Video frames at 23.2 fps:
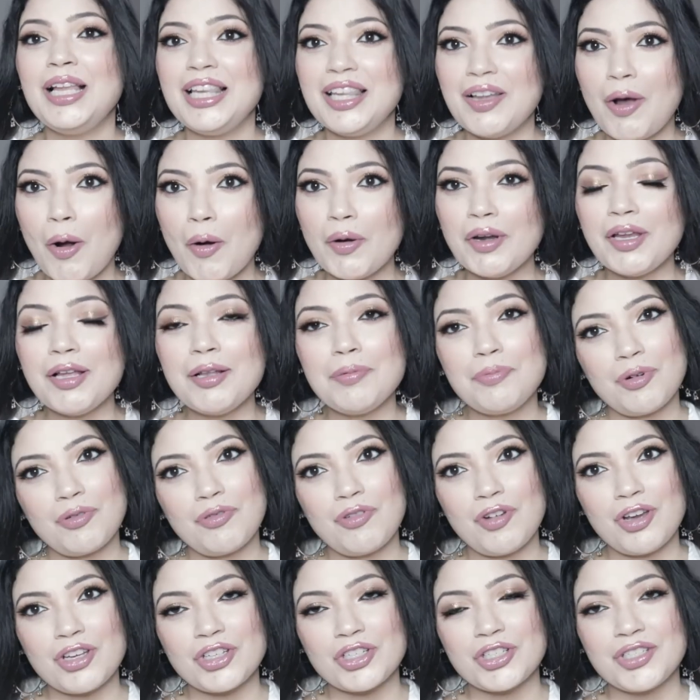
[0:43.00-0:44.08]
L'Oreal
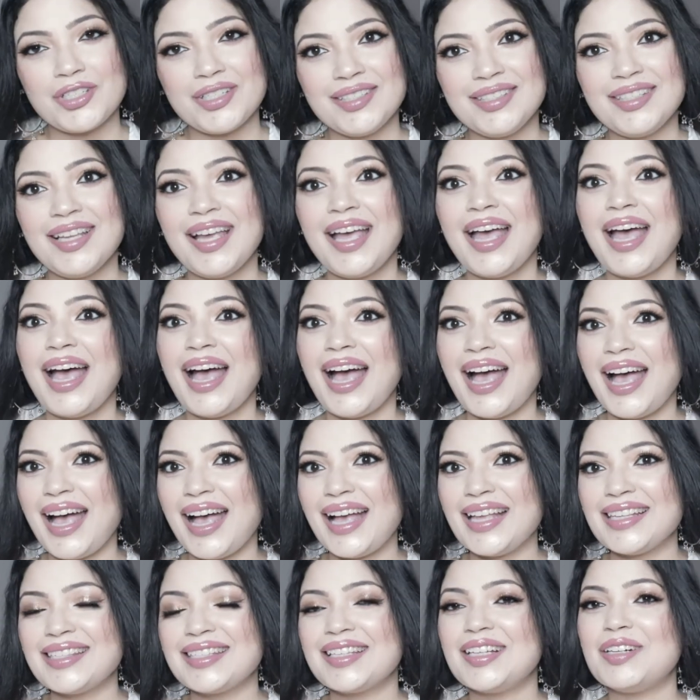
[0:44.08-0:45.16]
Professional
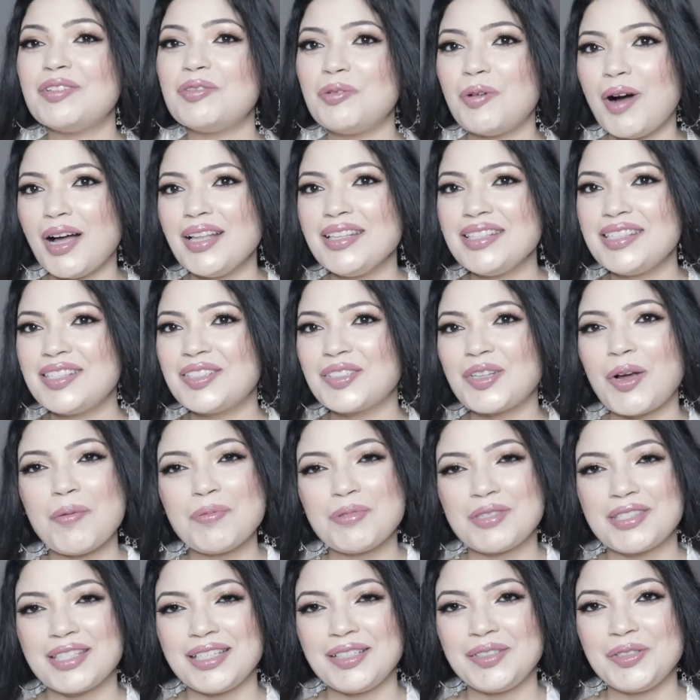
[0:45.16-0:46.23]
has a one-stop
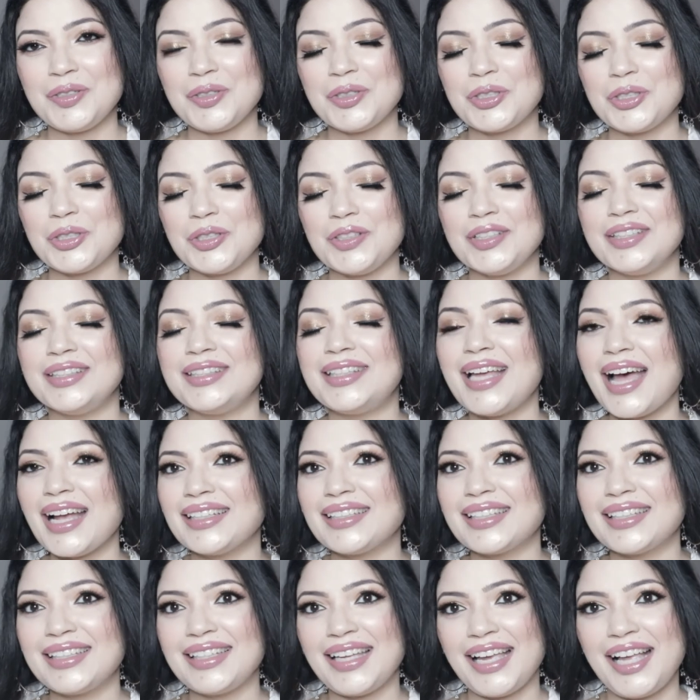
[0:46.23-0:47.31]
solution
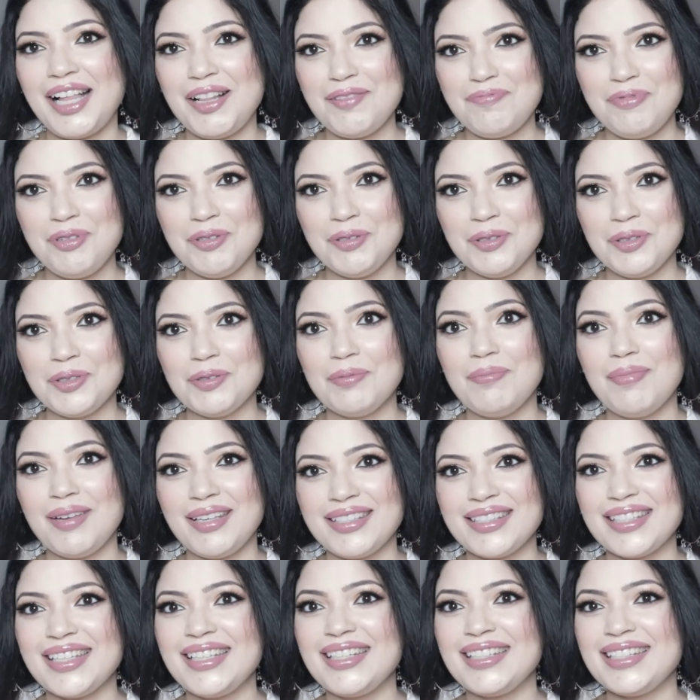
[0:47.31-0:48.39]
that can help you to
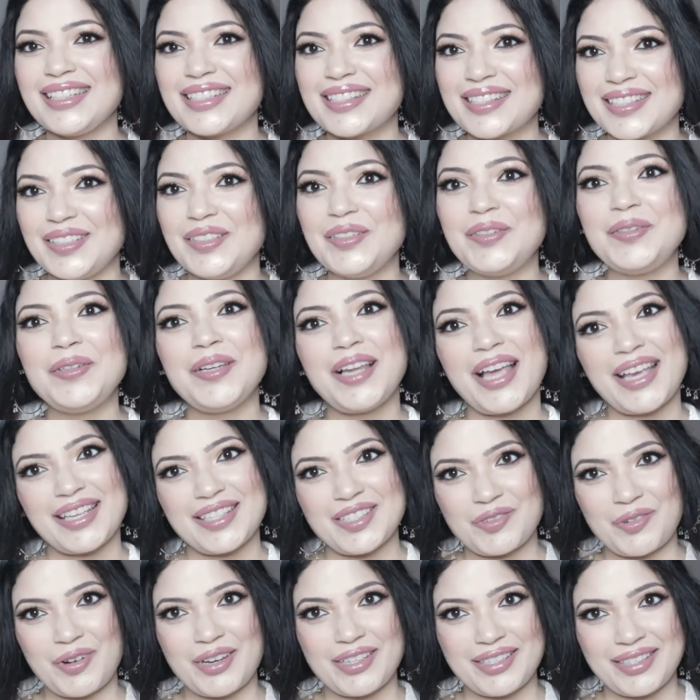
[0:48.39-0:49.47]
maintain the salon-like
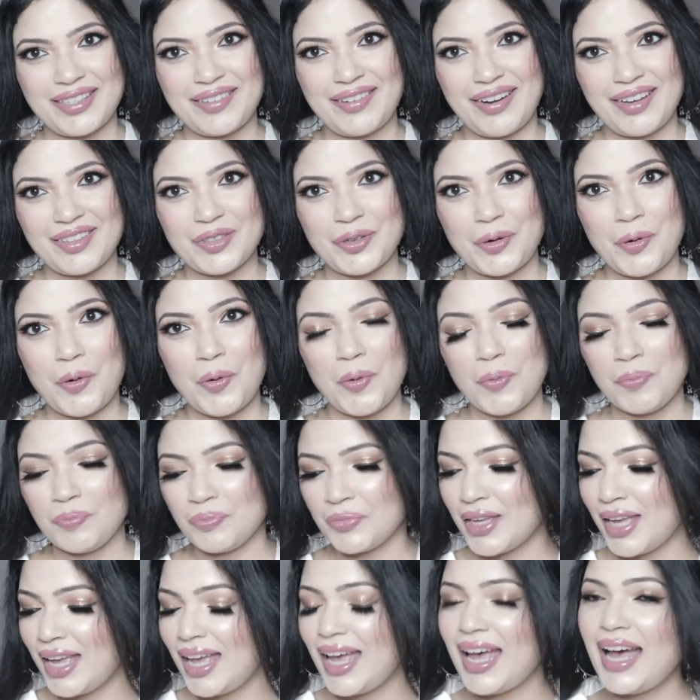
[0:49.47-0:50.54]
straight hair at home.
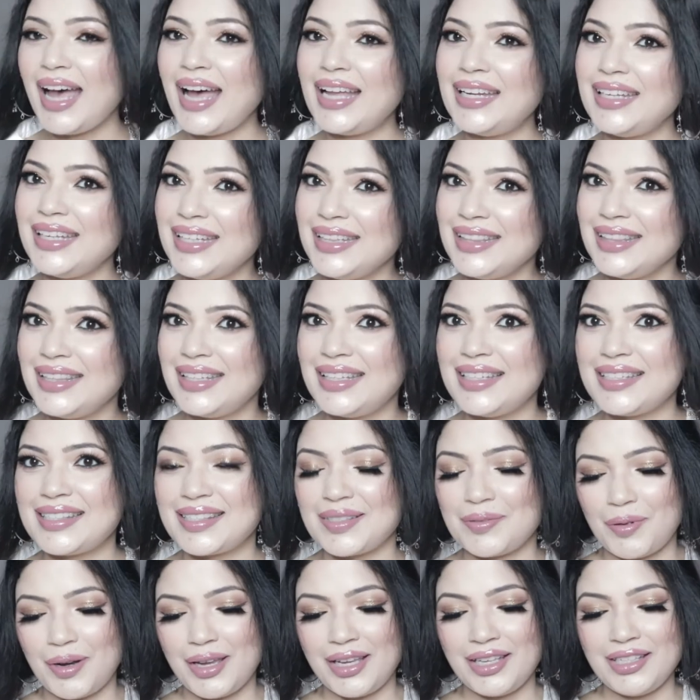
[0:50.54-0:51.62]
And in this
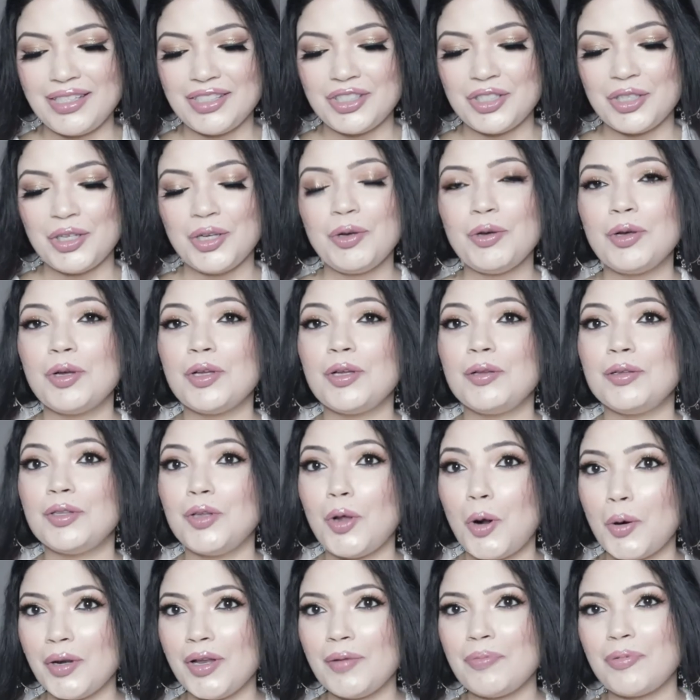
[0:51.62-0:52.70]
range,
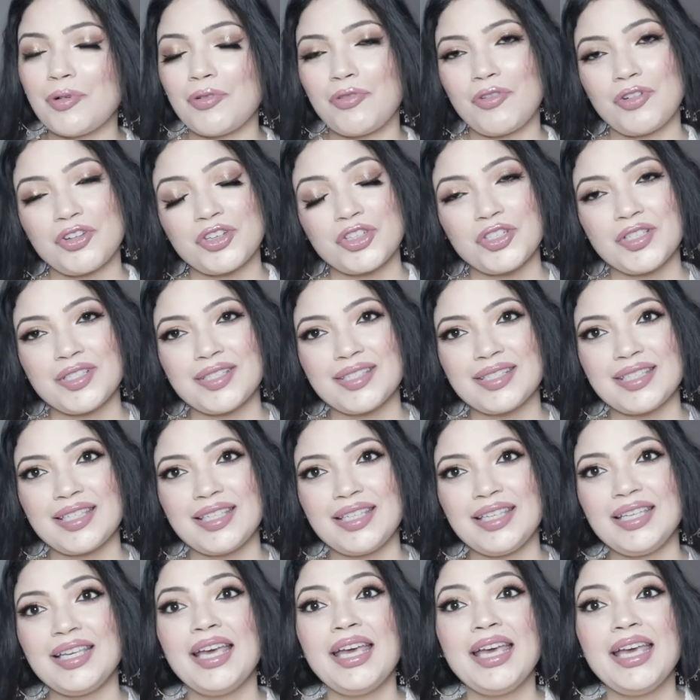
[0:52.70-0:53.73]
L'Oreal Professional's ki